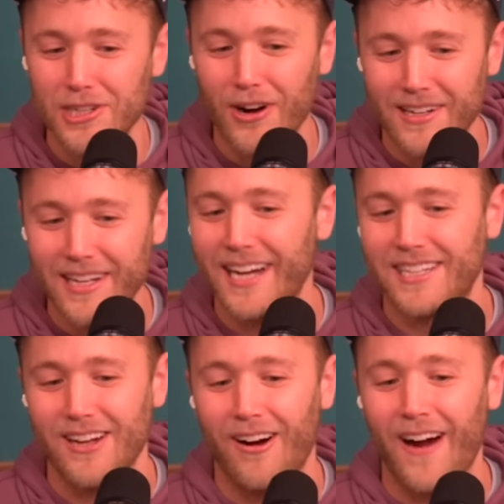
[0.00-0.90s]
New York
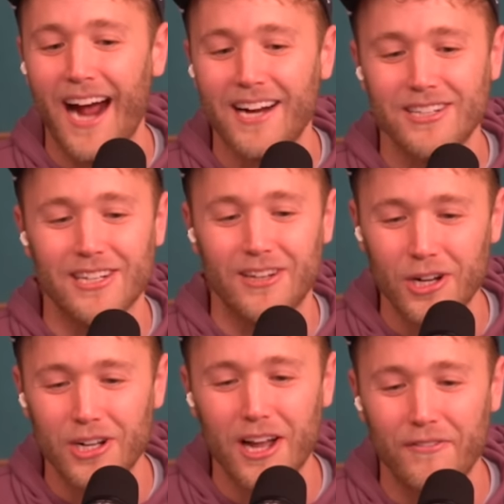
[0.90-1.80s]
Knicks are actually
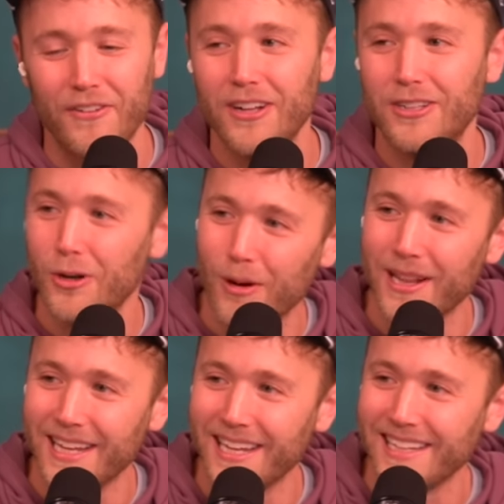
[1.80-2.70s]
good enough to
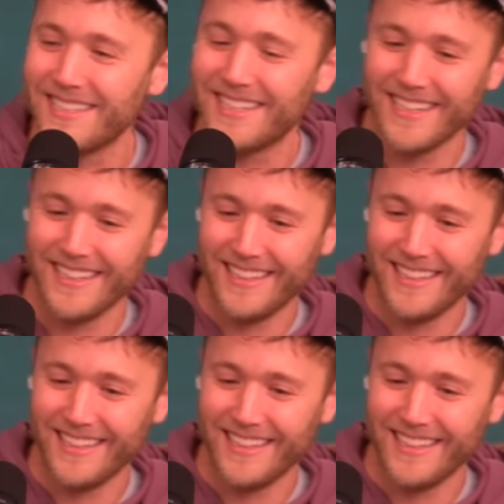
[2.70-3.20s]
win the East?